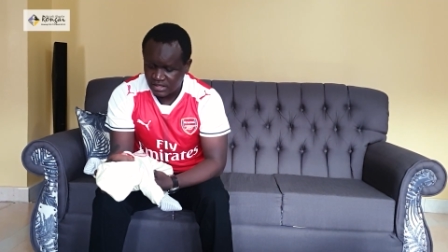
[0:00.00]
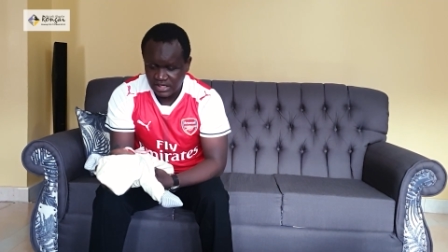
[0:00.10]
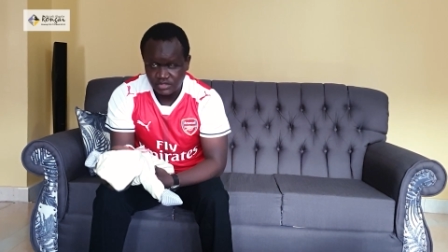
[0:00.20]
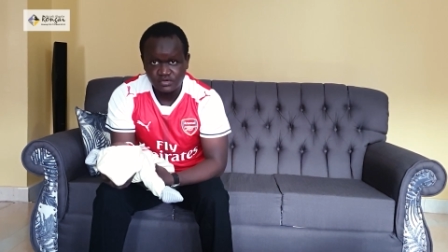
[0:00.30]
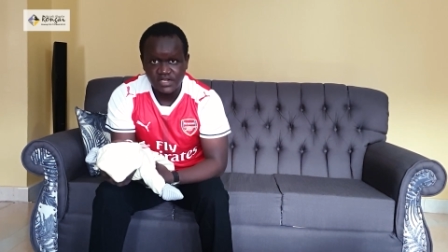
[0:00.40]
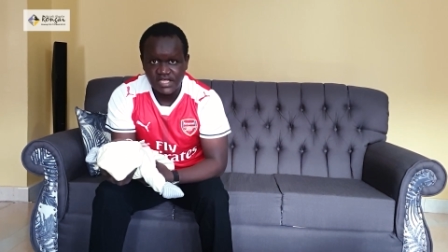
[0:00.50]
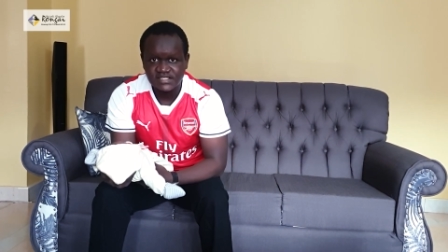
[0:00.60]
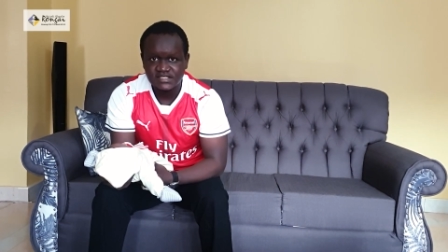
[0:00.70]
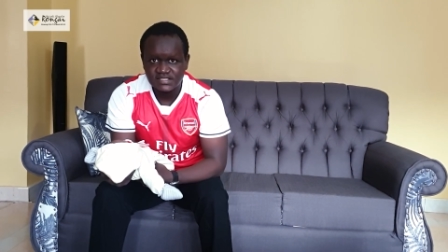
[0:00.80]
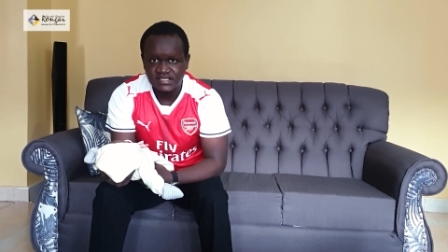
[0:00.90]
and to
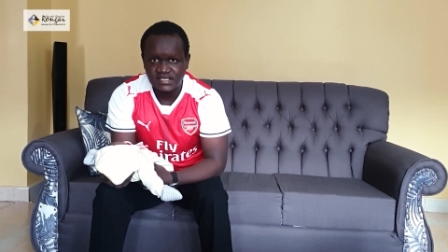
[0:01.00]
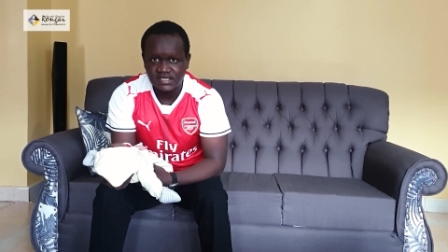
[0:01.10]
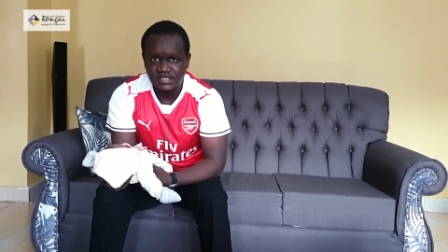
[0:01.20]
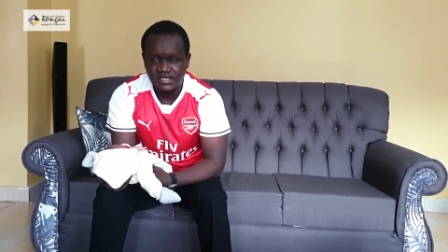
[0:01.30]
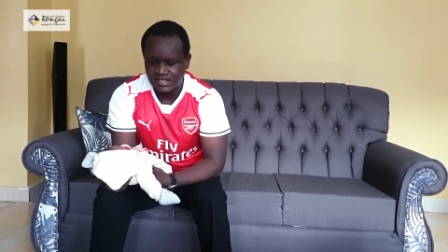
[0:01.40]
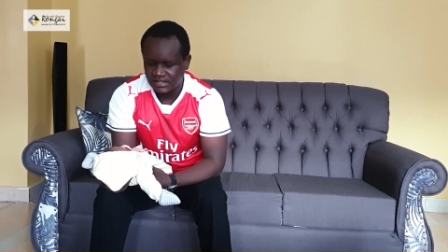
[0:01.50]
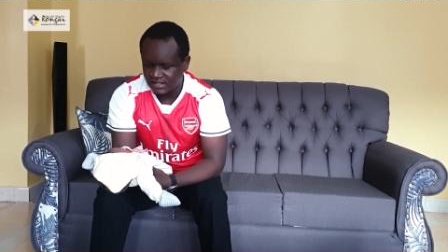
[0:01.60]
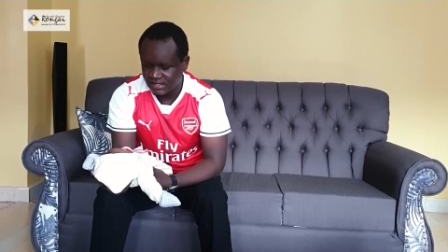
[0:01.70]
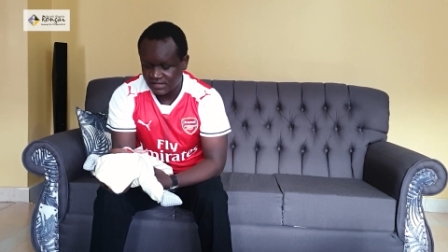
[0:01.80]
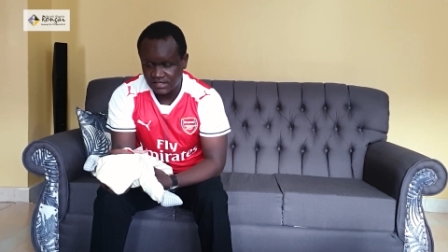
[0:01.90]
raise this kid and
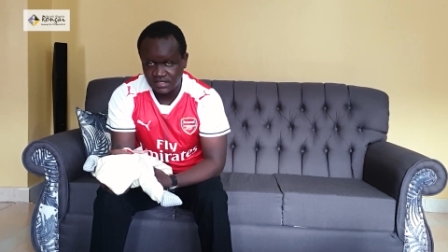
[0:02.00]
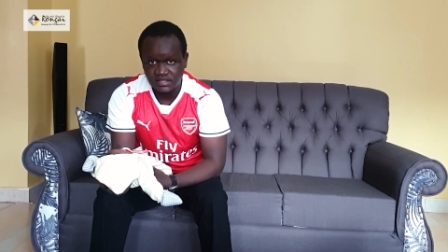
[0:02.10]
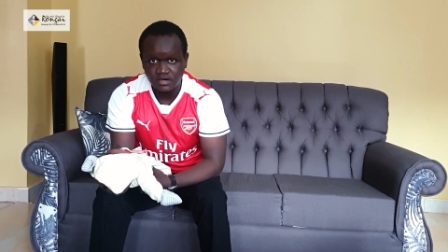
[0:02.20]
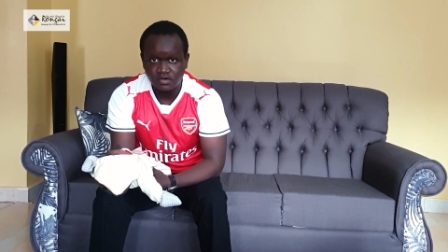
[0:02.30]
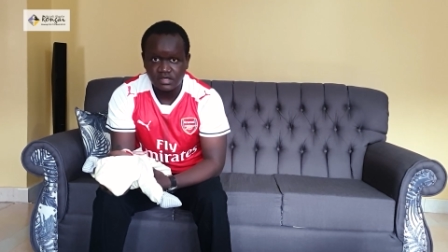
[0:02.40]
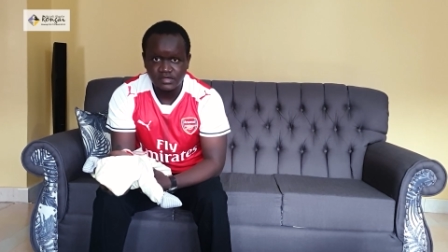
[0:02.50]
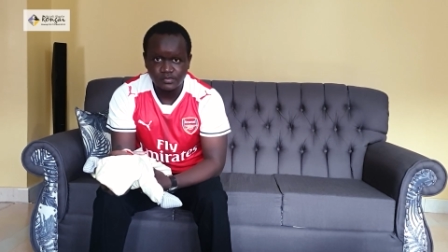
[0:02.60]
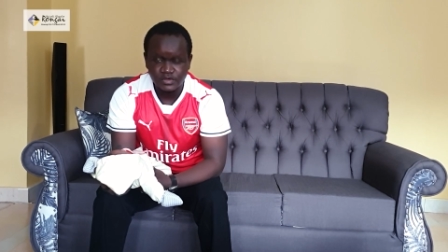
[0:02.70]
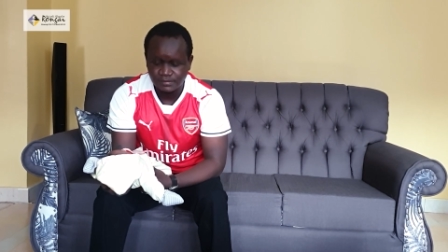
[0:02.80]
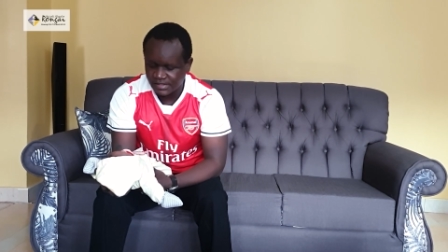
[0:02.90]
any other kid that God
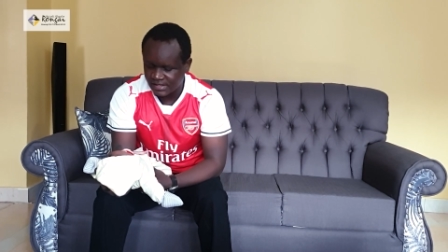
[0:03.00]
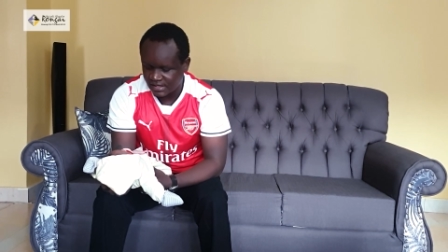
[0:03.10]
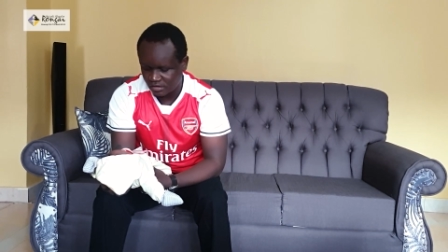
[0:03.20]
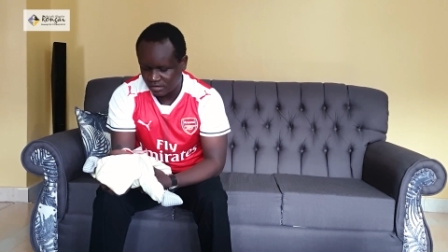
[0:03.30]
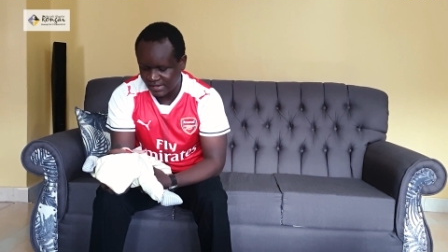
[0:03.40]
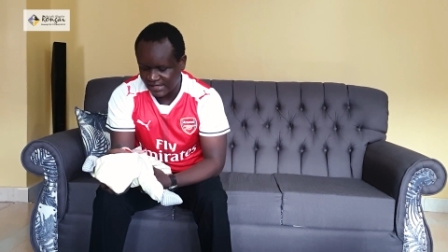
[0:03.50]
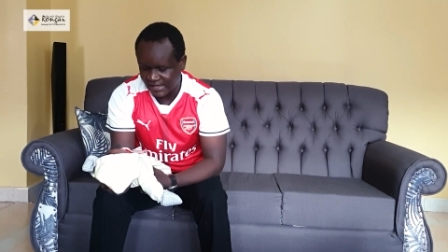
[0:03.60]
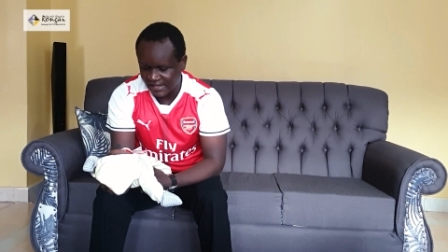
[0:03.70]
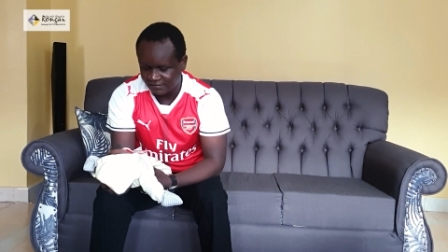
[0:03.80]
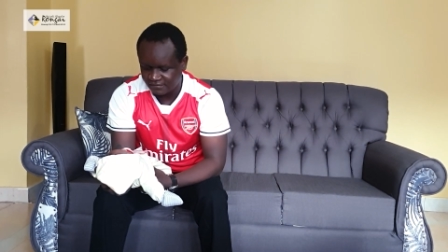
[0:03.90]
will bring along my
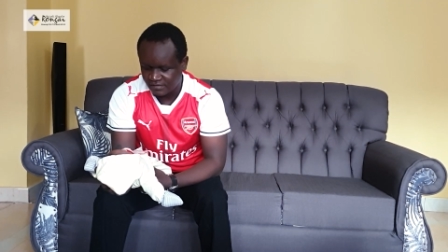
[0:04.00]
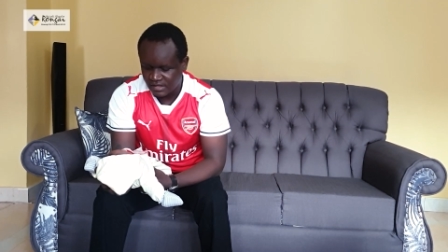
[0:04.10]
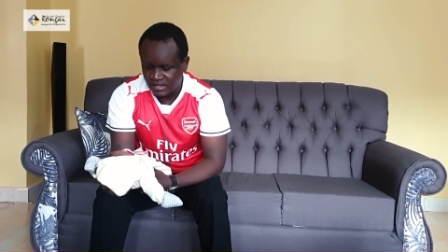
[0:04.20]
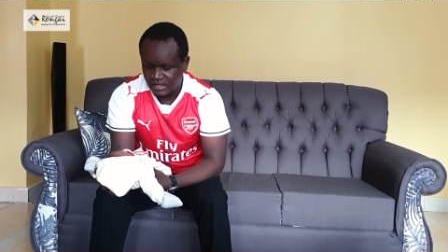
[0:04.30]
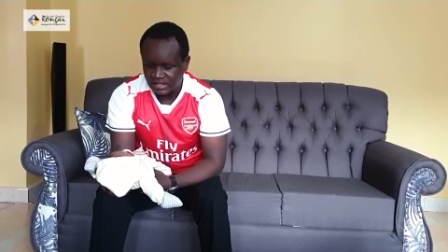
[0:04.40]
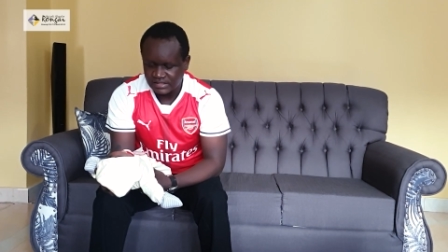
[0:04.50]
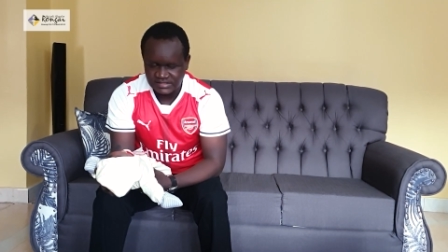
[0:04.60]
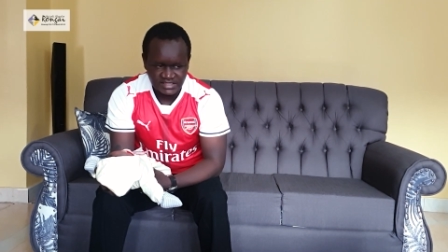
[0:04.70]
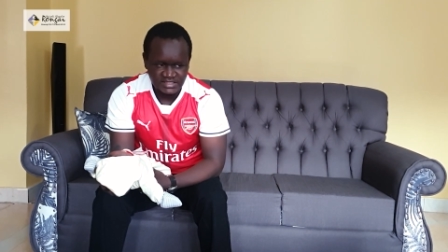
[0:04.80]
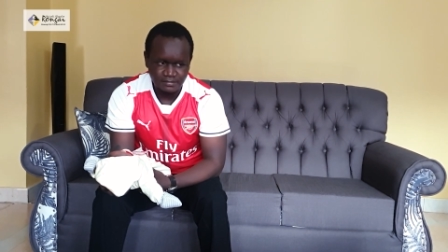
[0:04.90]
life in
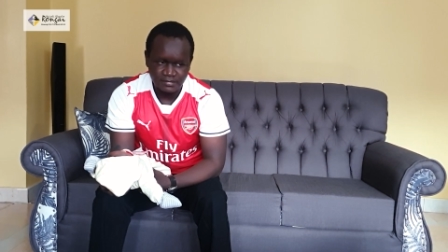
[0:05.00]
such a